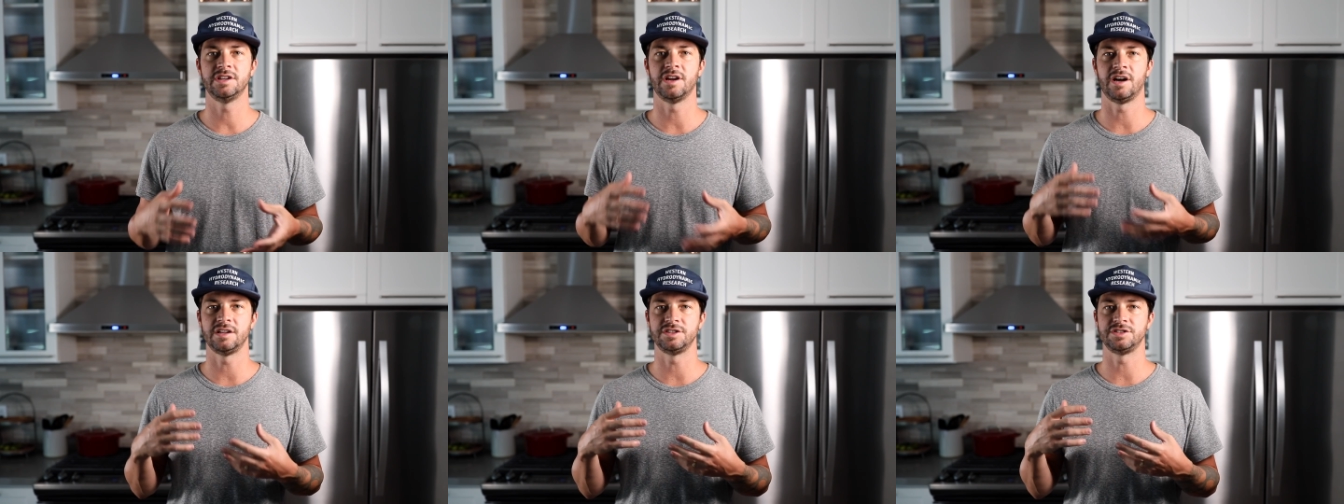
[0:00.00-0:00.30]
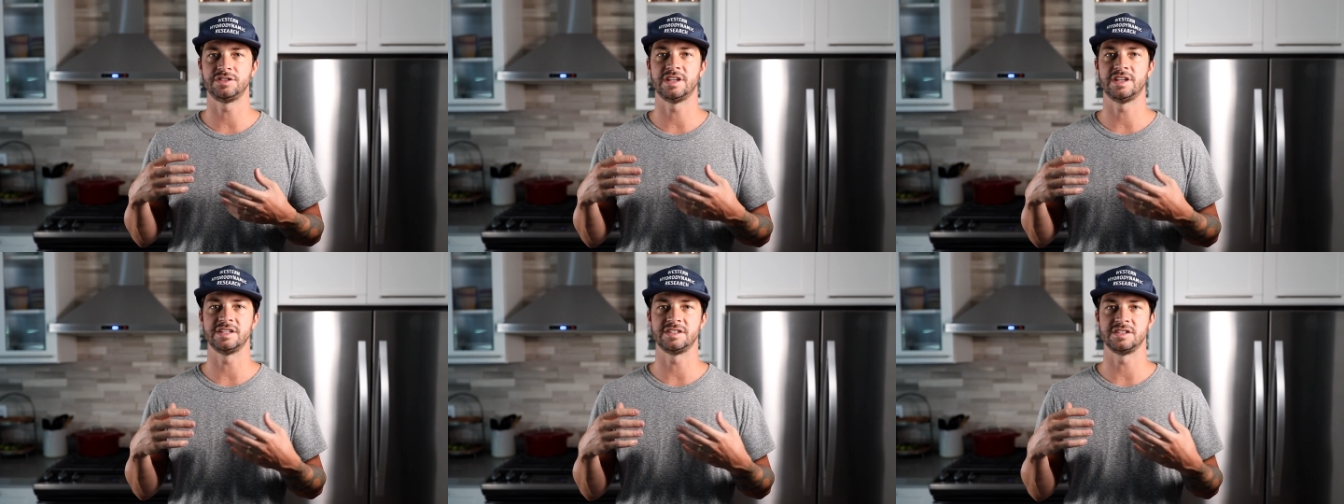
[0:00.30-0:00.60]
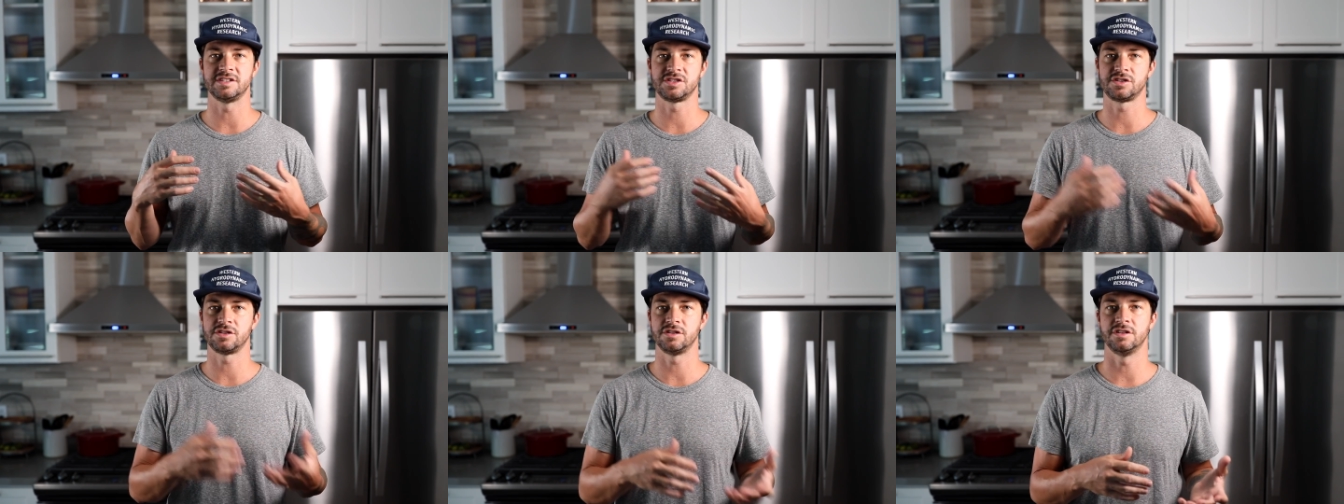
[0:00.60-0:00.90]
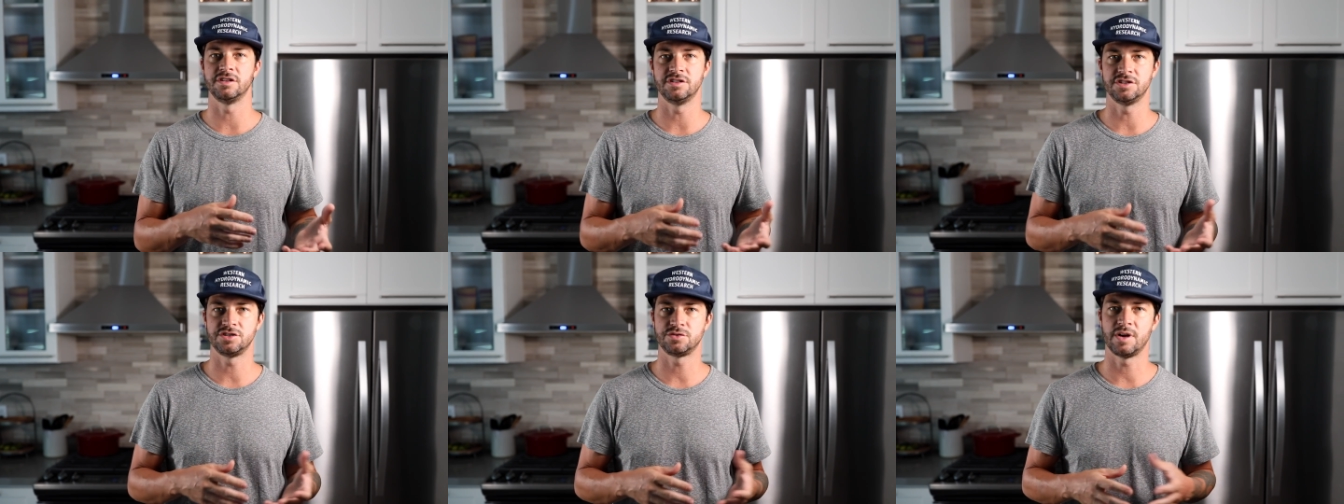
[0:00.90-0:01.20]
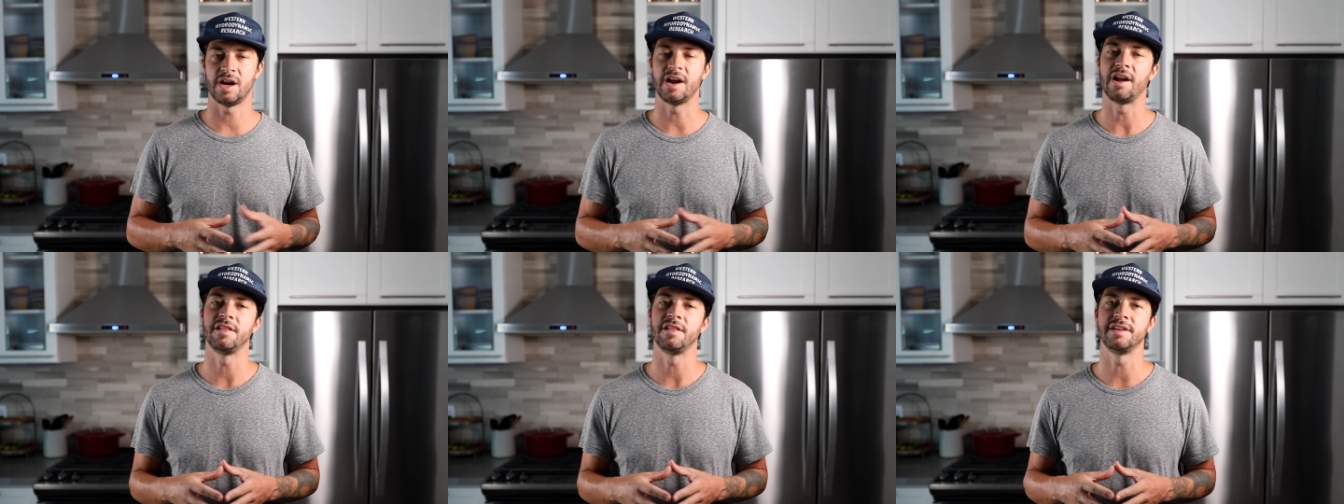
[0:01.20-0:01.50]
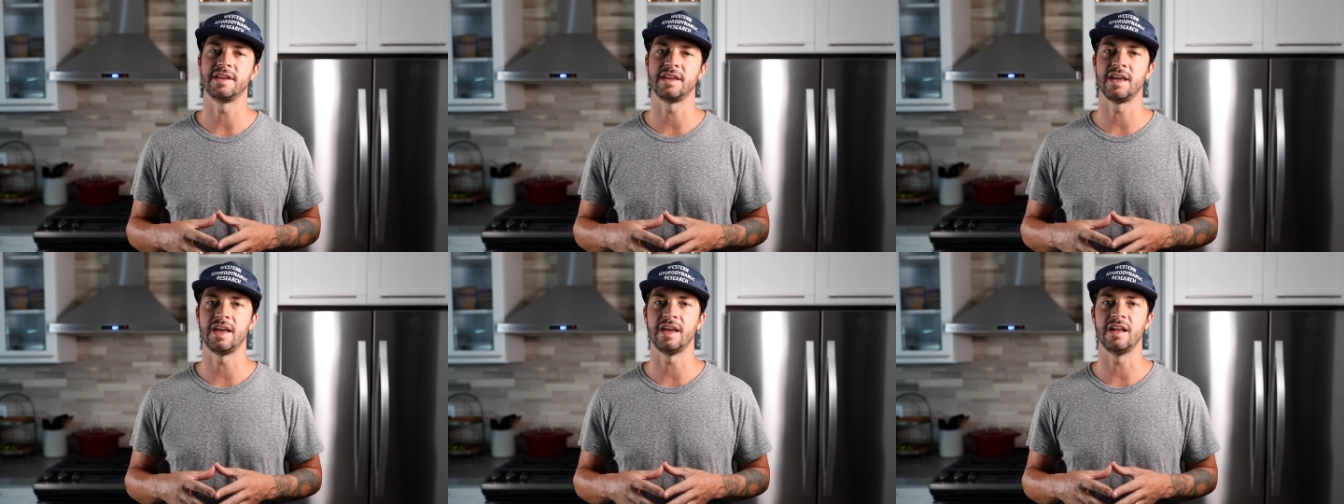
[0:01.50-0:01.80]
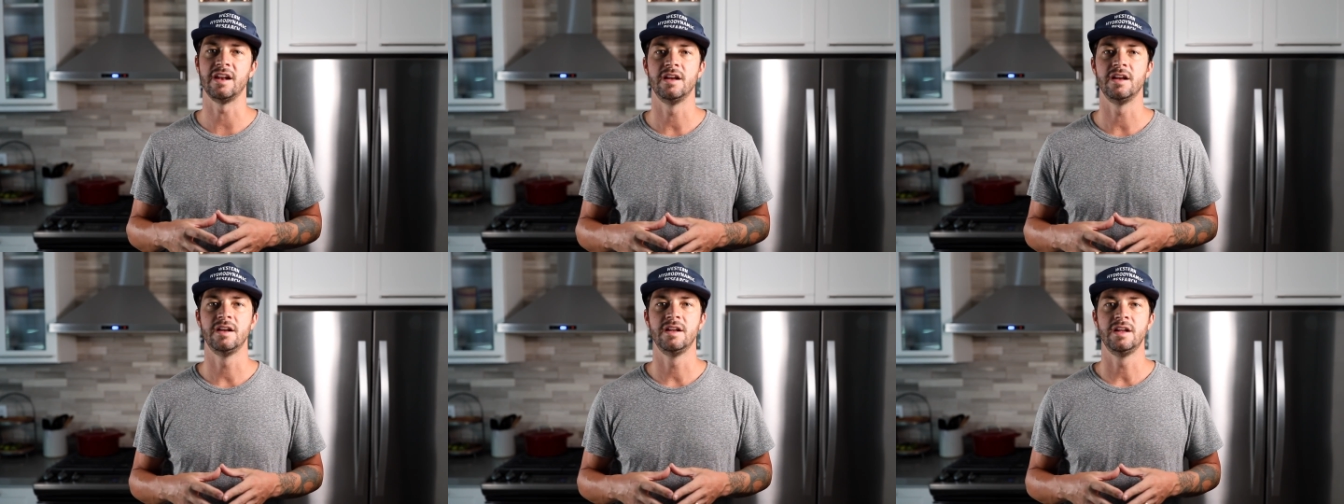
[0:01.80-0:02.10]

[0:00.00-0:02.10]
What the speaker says: not get discouraged right out of the gate.